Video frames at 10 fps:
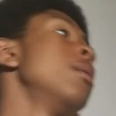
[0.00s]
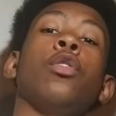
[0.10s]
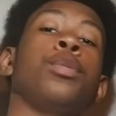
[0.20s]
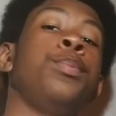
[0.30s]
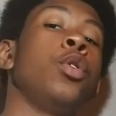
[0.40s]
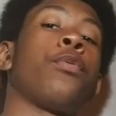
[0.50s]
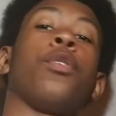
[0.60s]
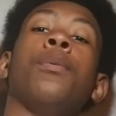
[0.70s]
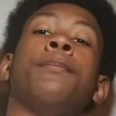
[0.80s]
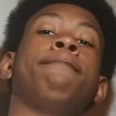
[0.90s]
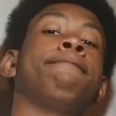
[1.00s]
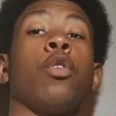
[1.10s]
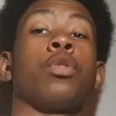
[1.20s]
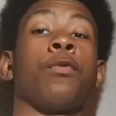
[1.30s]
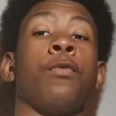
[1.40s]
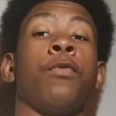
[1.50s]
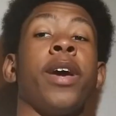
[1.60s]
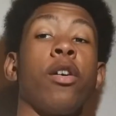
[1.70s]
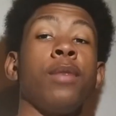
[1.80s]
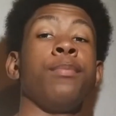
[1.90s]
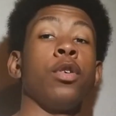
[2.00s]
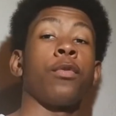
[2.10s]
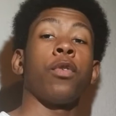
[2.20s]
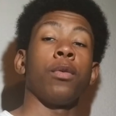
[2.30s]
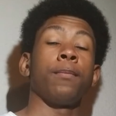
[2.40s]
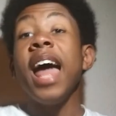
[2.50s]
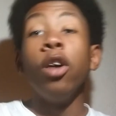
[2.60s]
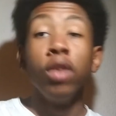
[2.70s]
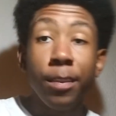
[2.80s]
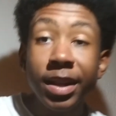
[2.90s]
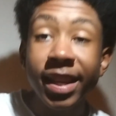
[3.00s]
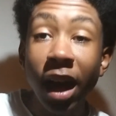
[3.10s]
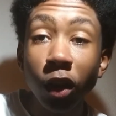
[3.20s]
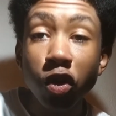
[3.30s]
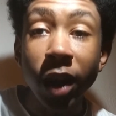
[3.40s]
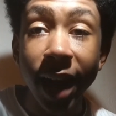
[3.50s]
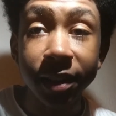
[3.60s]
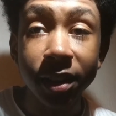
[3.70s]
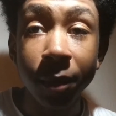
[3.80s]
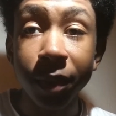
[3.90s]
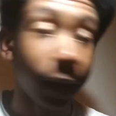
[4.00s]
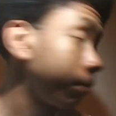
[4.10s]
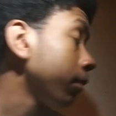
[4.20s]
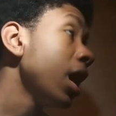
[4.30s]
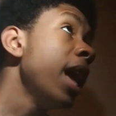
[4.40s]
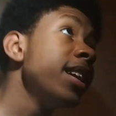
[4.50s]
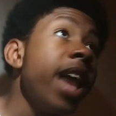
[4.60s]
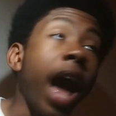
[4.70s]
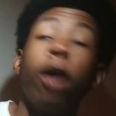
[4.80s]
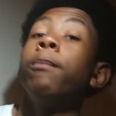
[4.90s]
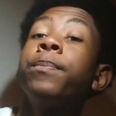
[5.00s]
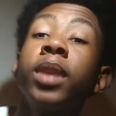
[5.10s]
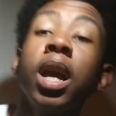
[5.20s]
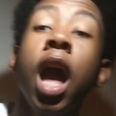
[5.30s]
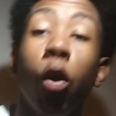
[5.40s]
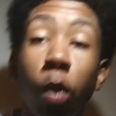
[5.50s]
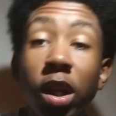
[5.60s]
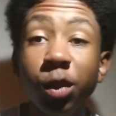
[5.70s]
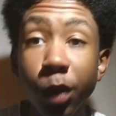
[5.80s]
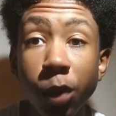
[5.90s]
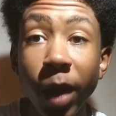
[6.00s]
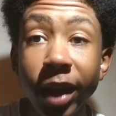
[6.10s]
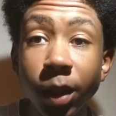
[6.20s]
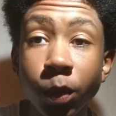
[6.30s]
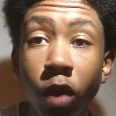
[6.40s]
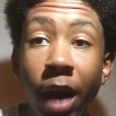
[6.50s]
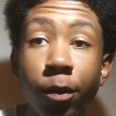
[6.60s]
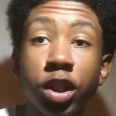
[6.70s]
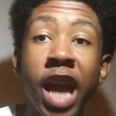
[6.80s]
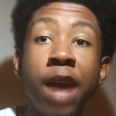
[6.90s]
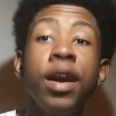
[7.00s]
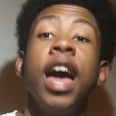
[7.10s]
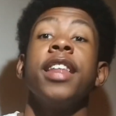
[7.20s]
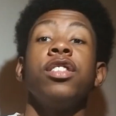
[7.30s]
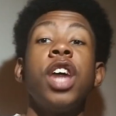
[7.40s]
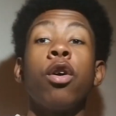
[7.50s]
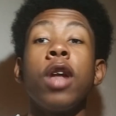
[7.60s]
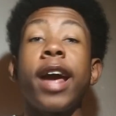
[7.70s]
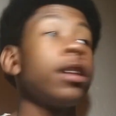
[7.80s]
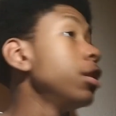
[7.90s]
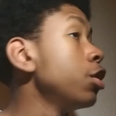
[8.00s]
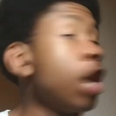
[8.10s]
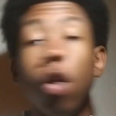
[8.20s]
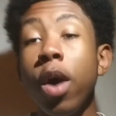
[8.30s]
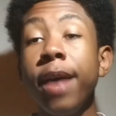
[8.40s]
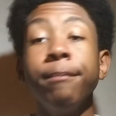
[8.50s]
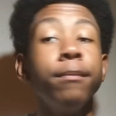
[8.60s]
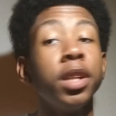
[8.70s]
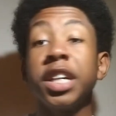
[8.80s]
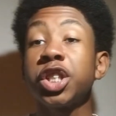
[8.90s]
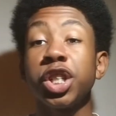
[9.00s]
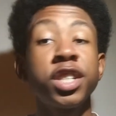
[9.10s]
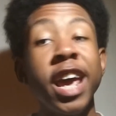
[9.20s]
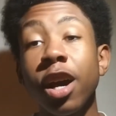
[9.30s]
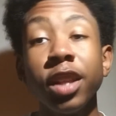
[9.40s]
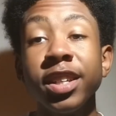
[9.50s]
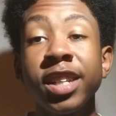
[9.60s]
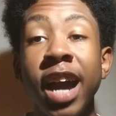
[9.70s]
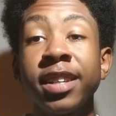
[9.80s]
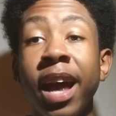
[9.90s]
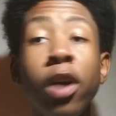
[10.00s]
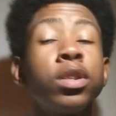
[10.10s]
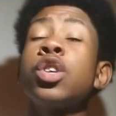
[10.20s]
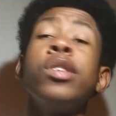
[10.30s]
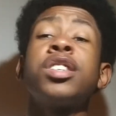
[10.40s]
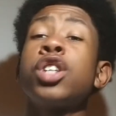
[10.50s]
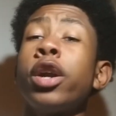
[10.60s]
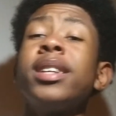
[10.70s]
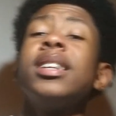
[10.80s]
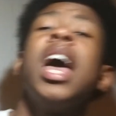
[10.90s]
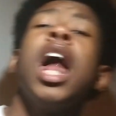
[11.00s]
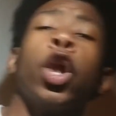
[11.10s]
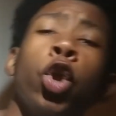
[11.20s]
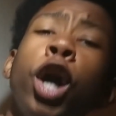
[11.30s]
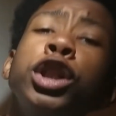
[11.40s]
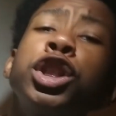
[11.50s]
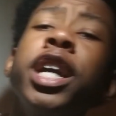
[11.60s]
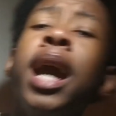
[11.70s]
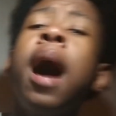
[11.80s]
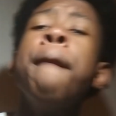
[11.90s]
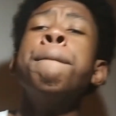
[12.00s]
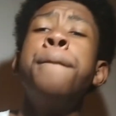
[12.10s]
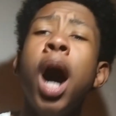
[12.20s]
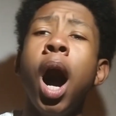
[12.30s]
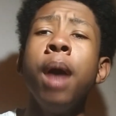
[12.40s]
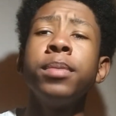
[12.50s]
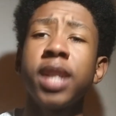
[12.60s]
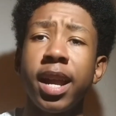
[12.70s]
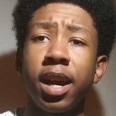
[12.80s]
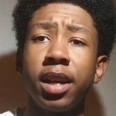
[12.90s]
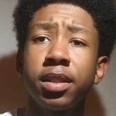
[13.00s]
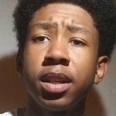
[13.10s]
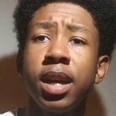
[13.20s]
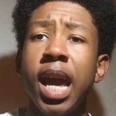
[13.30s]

It was beautiful. It was very beautiful. Now, let me tell you guys something. Now, once PewDiePie subscribers came, they were like, you know what, let's just take all these guys out. So they started launching bombs at us.